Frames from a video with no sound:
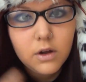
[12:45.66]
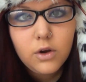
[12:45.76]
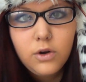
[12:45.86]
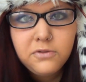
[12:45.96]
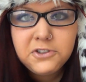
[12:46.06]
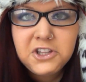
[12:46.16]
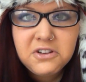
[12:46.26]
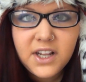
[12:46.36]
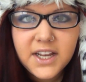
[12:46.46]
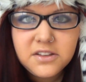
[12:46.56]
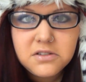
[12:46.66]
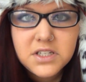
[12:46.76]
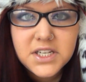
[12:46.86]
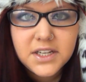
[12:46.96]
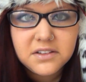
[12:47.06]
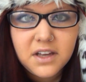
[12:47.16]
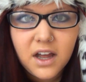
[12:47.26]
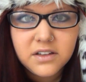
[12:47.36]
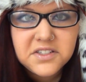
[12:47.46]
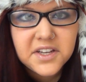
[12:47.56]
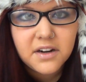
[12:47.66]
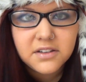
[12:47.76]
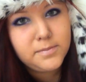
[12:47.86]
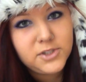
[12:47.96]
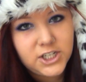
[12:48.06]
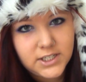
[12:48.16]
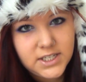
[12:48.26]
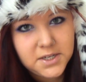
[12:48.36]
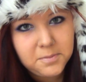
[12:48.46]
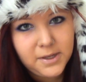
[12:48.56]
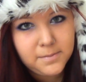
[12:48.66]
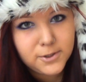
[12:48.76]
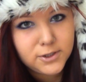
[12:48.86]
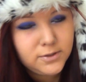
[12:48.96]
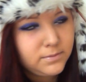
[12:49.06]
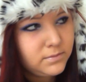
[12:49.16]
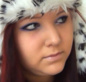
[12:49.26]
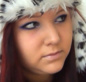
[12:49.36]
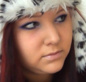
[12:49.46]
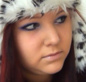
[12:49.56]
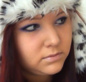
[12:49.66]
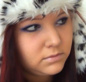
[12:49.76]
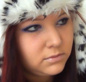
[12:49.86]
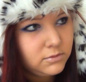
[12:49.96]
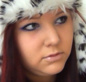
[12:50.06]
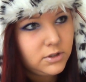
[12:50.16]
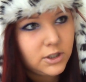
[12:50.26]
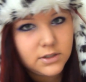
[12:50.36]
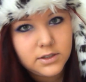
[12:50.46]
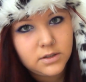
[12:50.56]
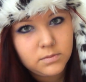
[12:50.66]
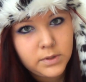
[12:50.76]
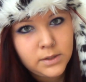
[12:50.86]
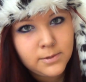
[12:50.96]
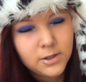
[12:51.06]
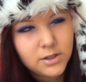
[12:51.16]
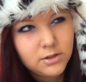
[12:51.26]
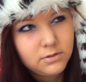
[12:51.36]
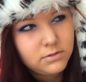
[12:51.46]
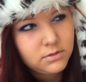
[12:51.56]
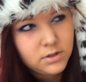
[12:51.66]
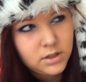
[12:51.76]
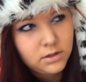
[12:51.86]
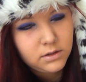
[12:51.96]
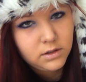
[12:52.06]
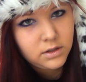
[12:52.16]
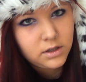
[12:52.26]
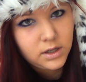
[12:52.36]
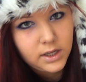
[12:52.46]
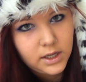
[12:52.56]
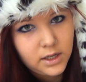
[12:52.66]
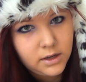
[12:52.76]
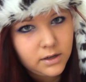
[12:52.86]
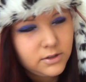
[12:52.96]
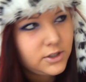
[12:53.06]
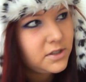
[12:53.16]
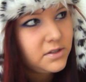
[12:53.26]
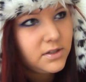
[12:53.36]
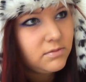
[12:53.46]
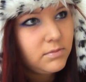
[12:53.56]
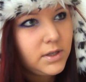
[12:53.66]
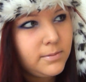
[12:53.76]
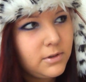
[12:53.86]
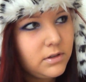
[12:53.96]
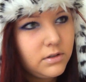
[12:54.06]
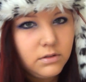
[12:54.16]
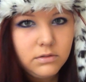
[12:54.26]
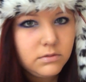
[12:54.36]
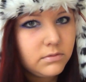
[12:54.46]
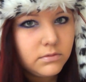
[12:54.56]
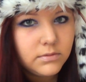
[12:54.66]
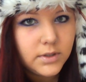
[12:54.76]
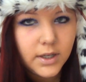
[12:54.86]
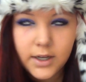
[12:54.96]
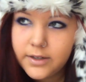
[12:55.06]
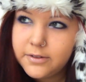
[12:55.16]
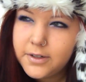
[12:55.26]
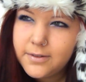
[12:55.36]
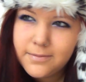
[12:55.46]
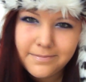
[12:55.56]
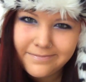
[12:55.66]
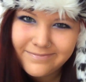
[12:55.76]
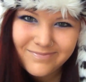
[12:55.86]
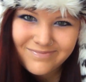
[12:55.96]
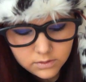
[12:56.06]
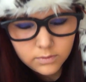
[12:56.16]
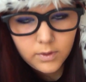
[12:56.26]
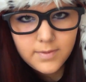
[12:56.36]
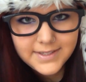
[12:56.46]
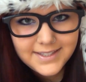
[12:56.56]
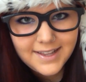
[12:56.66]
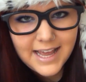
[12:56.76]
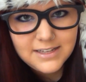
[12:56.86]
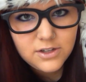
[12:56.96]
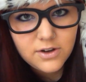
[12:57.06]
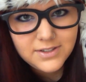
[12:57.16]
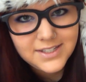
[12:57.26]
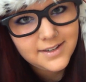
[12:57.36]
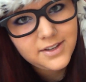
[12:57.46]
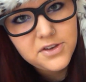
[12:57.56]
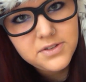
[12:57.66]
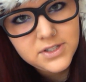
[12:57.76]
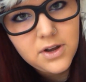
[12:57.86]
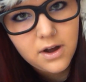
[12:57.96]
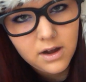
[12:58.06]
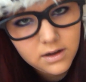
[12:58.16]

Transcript: Who would you like to see in concert? Justin Bieber, Justin Bieber, and Justin Bieber. I don't know. What was the last concert you saw?